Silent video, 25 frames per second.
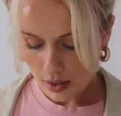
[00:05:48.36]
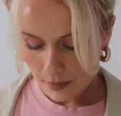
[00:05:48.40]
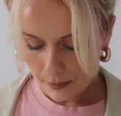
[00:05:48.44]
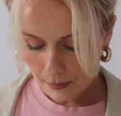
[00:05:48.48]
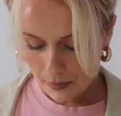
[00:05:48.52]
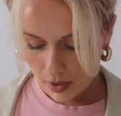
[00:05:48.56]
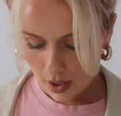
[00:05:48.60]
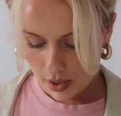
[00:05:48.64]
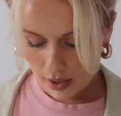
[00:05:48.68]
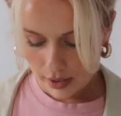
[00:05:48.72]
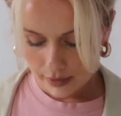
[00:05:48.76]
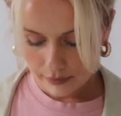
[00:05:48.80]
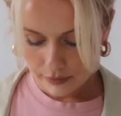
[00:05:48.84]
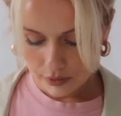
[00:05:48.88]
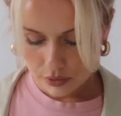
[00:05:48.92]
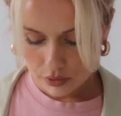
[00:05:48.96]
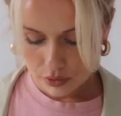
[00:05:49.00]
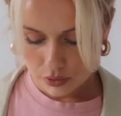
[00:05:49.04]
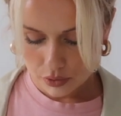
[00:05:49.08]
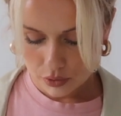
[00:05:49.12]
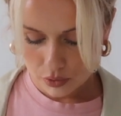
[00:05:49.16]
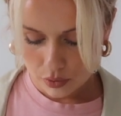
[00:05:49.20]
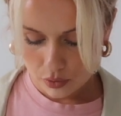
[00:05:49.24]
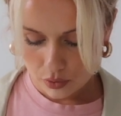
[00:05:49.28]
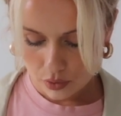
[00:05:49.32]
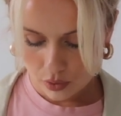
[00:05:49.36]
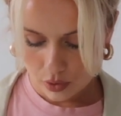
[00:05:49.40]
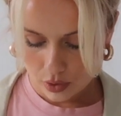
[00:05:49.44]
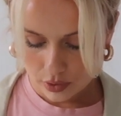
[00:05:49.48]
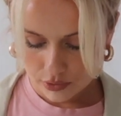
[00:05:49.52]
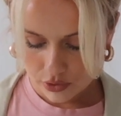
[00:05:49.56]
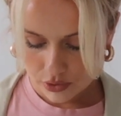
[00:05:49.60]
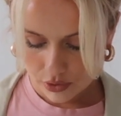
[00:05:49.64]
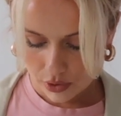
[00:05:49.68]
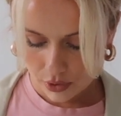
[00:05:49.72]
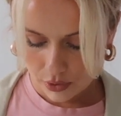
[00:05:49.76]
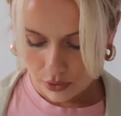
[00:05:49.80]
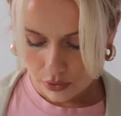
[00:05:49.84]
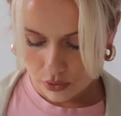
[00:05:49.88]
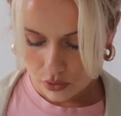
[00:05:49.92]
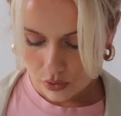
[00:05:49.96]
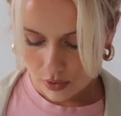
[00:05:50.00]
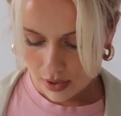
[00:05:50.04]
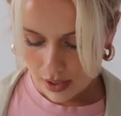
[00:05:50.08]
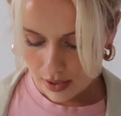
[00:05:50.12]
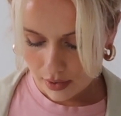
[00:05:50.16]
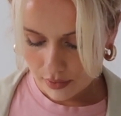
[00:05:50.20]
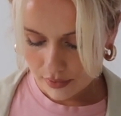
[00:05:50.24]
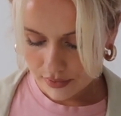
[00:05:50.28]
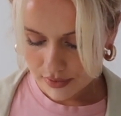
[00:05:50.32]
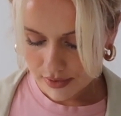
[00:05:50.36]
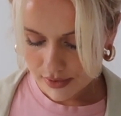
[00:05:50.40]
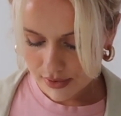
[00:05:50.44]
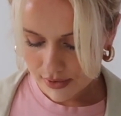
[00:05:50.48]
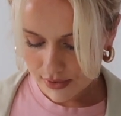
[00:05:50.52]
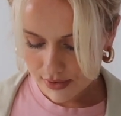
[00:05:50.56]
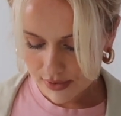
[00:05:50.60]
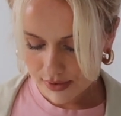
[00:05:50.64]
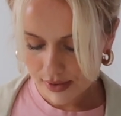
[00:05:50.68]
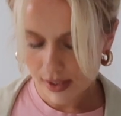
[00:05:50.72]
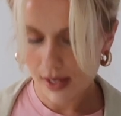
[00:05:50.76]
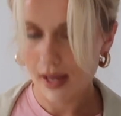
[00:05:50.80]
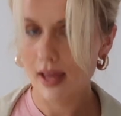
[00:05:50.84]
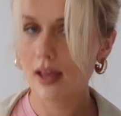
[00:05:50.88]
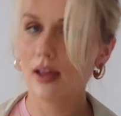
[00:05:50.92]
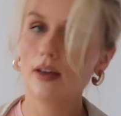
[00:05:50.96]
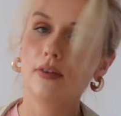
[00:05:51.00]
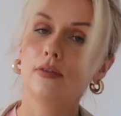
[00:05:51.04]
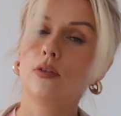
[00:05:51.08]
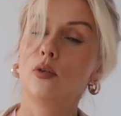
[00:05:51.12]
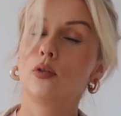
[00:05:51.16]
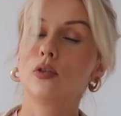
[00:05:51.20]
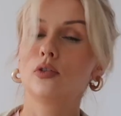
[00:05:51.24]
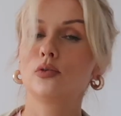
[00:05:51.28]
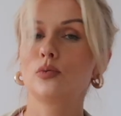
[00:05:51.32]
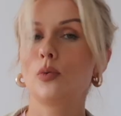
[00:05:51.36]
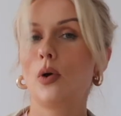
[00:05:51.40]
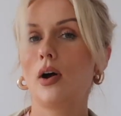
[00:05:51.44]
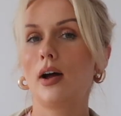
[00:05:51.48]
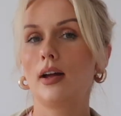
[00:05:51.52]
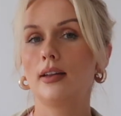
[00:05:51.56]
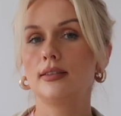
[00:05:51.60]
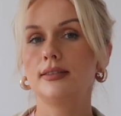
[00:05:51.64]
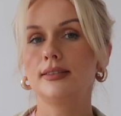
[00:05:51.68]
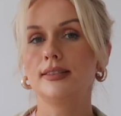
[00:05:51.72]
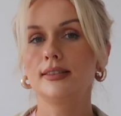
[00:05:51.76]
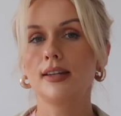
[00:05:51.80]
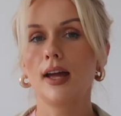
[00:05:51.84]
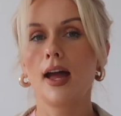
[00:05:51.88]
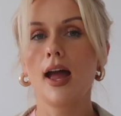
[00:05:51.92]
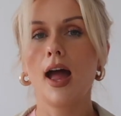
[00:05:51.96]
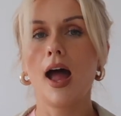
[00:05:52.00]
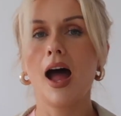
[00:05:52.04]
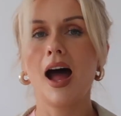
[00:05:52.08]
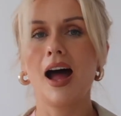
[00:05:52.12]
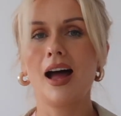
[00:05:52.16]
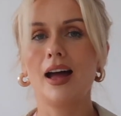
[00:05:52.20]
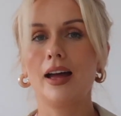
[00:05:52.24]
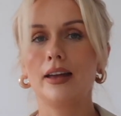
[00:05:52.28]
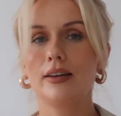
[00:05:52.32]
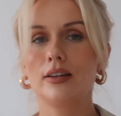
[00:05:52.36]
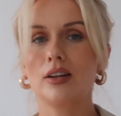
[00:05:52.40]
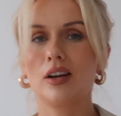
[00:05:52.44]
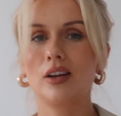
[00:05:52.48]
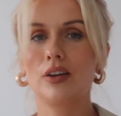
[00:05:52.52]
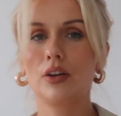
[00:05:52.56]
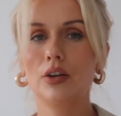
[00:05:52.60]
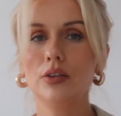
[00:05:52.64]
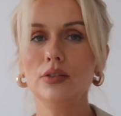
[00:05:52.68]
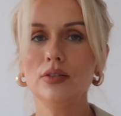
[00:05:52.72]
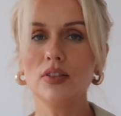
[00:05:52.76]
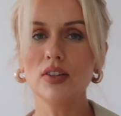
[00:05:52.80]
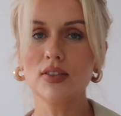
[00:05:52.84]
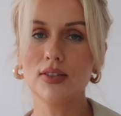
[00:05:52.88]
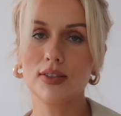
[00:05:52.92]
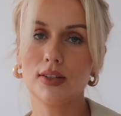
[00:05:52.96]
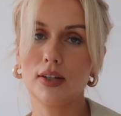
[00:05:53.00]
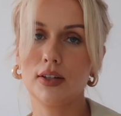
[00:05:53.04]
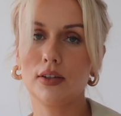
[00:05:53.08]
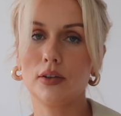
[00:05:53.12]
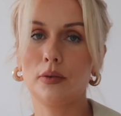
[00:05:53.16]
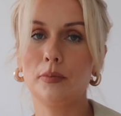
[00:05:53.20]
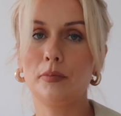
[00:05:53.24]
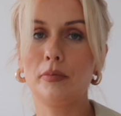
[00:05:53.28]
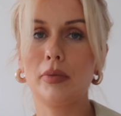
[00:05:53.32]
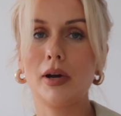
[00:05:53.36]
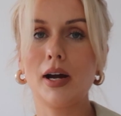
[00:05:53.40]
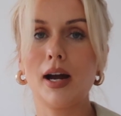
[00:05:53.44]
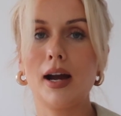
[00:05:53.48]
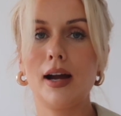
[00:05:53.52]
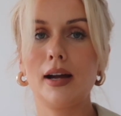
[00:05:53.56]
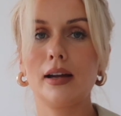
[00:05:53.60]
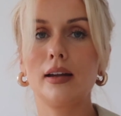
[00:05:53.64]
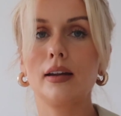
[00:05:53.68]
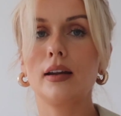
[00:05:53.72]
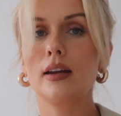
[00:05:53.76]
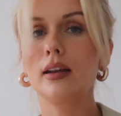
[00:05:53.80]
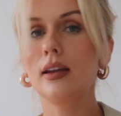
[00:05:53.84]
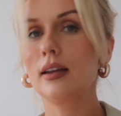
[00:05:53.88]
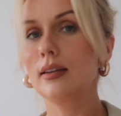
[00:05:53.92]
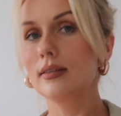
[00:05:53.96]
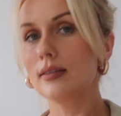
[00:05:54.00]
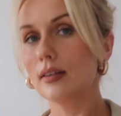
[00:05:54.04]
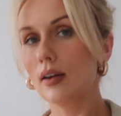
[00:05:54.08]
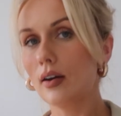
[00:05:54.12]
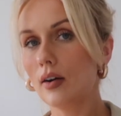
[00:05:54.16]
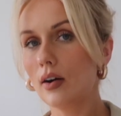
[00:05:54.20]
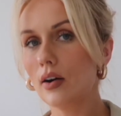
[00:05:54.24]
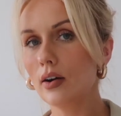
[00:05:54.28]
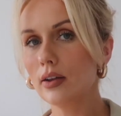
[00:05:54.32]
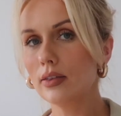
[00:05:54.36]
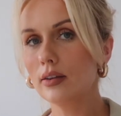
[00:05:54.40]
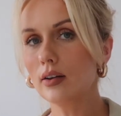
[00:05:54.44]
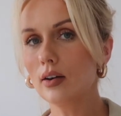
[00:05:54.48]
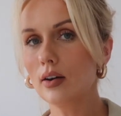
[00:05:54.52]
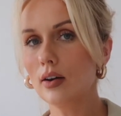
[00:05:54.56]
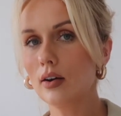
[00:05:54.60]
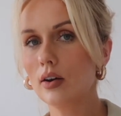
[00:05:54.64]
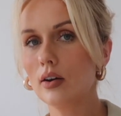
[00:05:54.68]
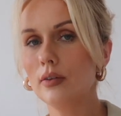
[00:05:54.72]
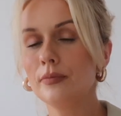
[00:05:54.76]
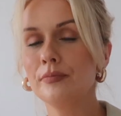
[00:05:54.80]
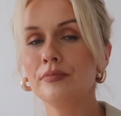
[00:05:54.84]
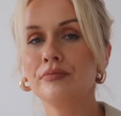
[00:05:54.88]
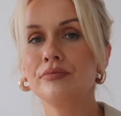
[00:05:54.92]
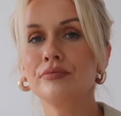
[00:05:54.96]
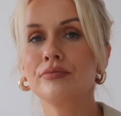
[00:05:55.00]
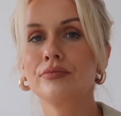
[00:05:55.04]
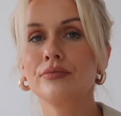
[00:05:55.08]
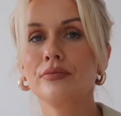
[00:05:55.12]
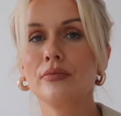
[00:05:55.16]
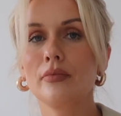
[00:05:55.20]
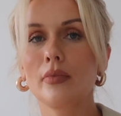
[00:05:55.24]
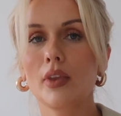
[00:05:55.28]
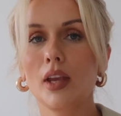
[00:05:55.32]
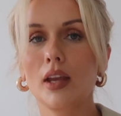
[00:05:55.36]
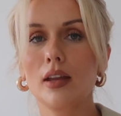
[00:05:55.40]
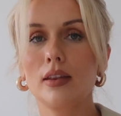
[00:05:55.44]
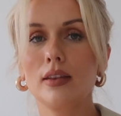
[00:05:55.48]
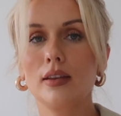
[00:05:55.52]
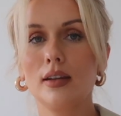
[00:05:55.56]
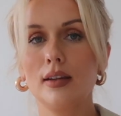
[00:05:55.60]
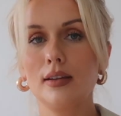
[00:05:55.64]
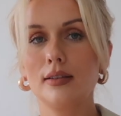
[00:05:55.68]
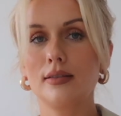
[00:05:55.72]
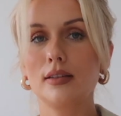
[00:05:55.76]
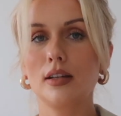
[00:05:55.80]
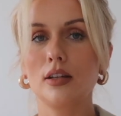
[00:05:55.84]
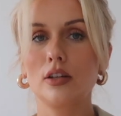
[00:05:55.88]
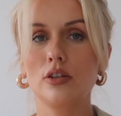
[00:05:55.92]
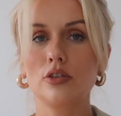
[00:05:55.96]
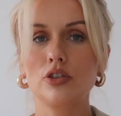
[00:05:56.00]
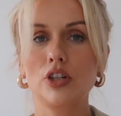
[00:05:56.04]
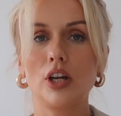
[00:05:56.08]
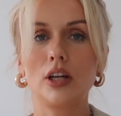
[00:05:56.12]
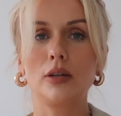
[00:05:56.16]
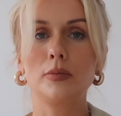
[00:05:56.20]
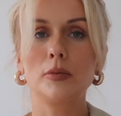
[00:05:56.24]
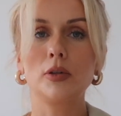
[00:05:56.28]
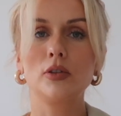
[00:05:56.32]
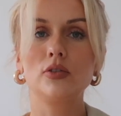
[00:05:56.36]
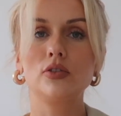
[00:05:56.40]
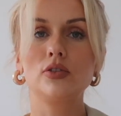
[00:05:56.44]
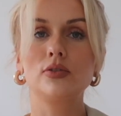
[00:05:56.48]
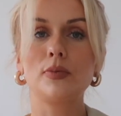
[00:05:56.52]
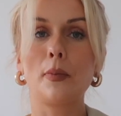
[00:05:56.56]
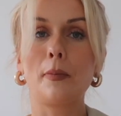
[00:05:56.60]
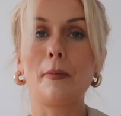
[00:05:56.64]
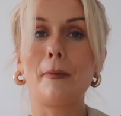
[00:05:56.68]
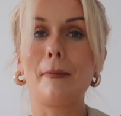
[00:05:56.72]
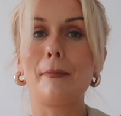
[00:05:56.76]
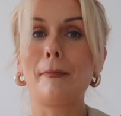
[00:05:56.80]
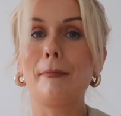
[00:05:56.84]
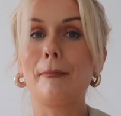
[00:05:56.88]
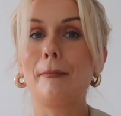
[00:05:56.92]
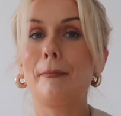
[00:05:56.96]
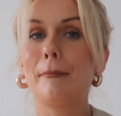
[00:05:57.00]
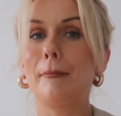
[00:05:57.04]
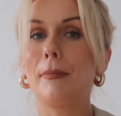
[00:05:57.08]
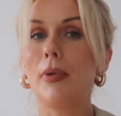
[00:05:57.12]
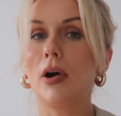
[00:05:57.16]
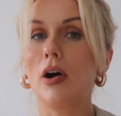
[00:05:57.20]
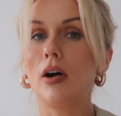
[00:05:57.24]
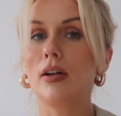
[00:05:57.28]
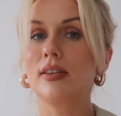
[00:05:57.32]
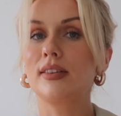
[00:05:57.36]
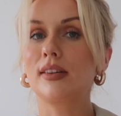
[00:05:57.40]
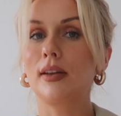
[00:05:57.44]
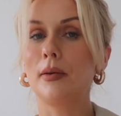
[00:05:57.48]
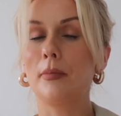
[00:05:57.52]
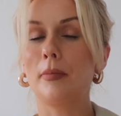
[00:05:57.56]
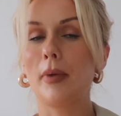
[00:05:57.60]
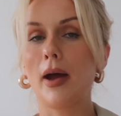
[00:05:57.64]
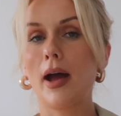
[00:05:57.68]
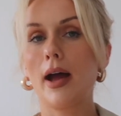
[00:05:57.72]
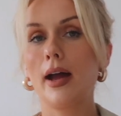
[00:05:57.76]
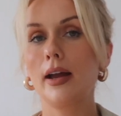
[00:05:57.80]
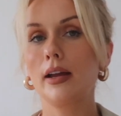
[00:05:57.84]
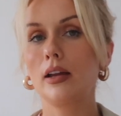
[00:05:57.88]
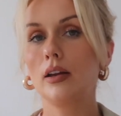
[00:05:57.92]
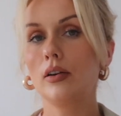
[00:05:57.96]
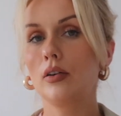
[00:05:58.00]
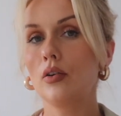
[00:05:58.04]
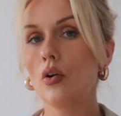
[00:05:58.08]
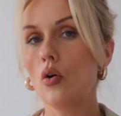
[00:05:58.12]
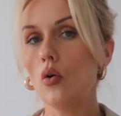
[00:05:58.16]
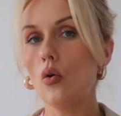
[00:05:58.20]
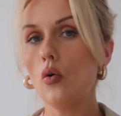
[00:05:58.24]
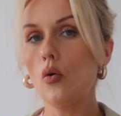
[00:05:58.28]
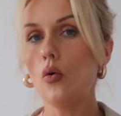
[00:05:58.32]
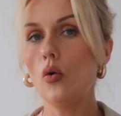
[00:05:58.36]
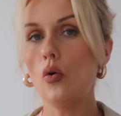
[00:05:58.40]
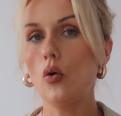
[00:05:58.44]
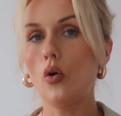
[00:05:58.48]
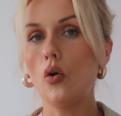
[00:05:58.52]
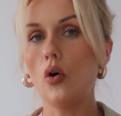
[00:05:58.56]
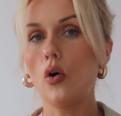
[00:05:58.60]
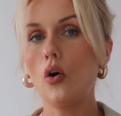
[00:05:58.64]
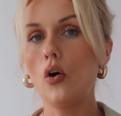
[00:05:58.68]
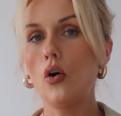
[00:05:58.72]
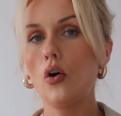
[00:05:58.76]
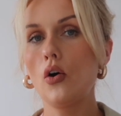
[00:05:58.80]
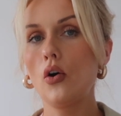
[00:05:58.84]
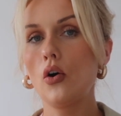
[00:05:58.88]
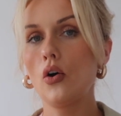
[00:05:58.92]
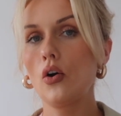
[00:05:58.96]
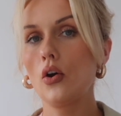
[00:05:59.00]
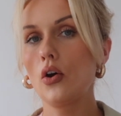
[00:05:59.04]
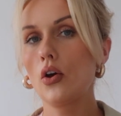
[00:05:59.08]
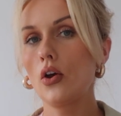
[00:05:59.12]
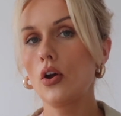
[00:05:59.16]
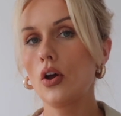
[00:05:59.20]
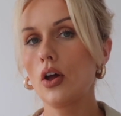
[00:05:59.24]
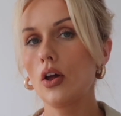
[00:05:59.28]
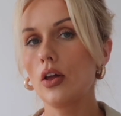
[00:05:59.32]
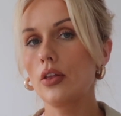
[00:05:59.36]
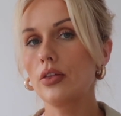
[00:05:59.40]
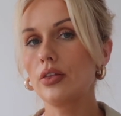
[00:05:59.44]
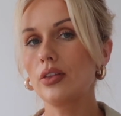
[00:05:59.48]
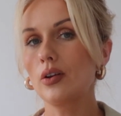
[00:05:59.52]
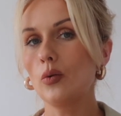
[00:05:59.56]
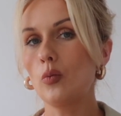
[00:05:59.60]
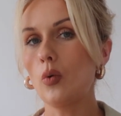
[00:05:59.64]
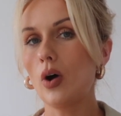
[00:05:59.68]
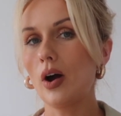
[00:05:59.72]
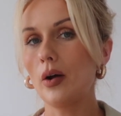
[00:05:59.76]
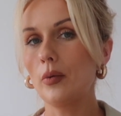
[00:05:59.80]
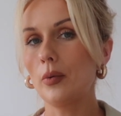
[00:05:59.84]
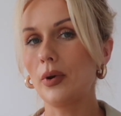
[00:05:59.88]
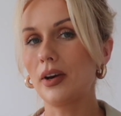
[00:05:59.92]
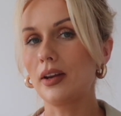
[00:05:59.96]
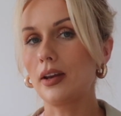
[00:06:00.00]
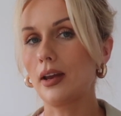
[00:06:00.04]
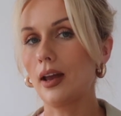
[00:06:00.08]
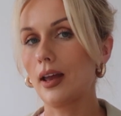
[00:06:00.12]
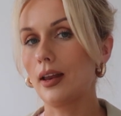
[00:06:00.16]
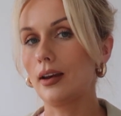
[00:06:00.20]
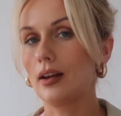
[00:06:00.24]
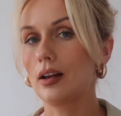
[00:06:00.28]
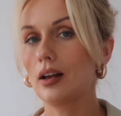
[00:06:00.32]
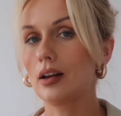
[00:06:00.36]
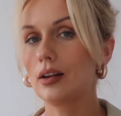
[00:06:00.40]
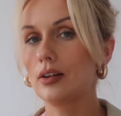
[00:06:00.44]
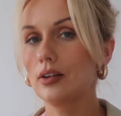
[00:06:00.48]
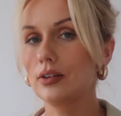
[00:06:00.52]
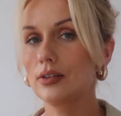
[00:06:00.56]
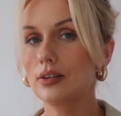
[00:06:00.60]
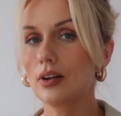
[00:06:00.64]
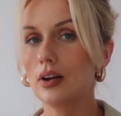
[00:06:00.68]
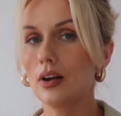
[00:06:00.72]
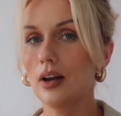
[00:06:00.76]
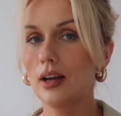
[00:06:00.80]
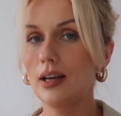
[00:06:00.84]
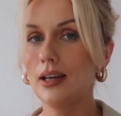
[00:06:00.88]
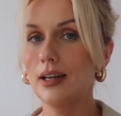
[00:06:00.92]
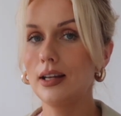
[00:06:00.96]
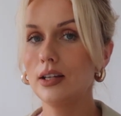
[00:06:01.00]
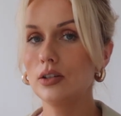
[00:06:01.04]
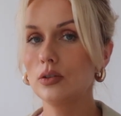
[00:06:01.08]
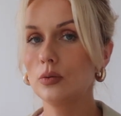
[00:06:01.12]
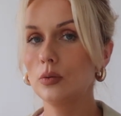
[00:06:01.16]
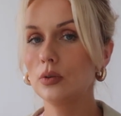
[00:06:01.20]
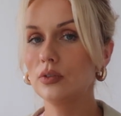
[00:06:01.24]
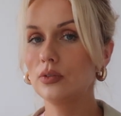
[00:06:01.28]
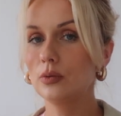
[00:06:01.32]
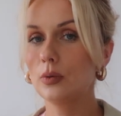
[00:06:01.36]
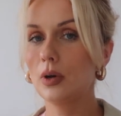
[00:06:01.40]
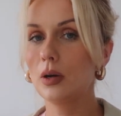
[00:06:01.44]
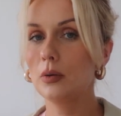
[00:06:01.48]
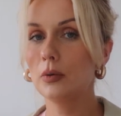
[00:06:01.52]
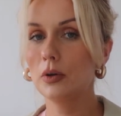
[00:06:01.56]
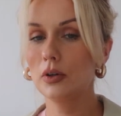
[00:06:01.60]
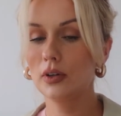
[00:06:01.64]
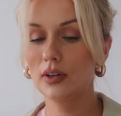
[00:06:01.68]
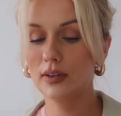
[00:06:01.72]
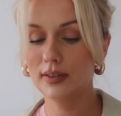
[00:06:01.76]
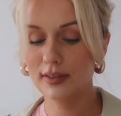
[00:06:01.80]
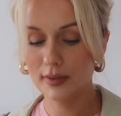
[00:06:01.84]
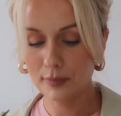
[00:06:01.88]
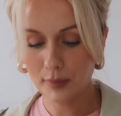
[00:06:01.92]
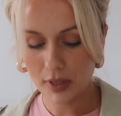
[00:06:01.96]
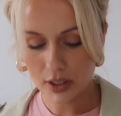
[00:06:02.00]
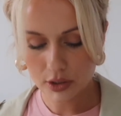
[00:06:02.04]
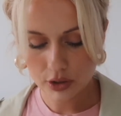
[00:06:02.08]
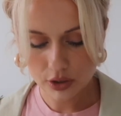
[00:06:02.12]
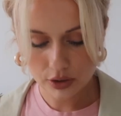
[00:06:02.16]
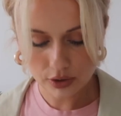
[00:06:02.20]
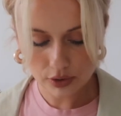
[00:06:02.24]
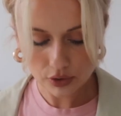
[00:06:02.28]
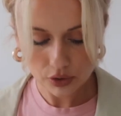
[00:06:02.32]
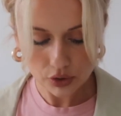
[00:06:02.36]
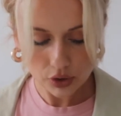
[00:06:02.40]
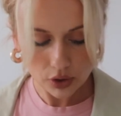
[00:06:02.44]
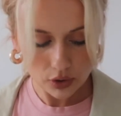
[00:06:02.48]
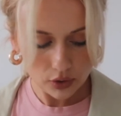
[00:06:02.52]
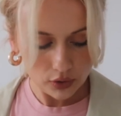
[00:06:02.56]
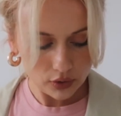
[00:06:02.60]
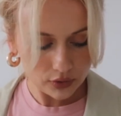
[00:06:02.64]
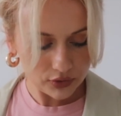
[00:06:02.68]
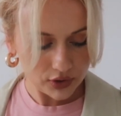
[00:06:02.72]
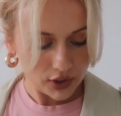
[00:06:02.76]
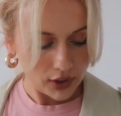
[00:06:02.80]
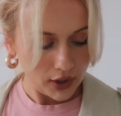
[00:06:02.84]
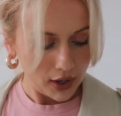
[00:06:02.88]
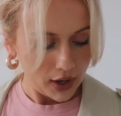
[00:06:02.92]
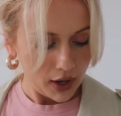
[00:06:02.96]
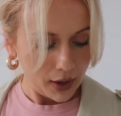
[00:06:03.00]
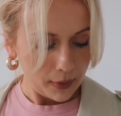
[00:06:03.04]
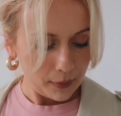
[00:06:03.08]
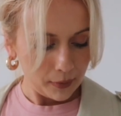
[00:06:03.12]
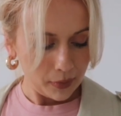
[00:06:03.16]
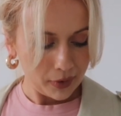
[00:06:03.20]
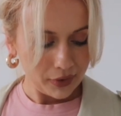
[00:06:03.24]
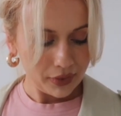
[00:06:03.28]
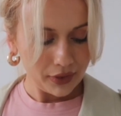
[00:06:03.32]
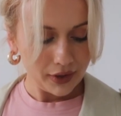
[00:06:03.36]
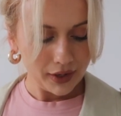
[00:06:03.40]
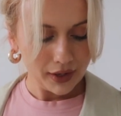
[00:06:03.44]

my Future Short stone trousers, Air Force Ones, and I couldn't decide on bag. It's either this Jacquemus basket bag or the white one again, because I lean towards the white one because it matches the shoes, but